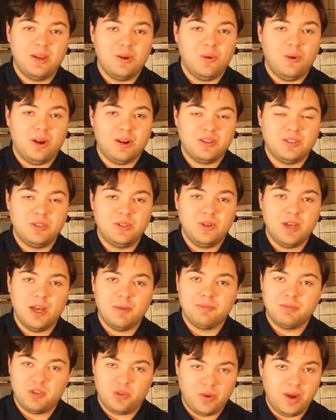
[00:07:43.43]
in order to
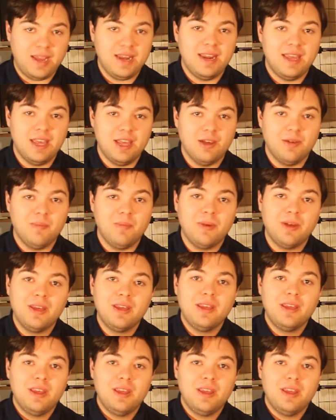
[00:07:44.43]
help train him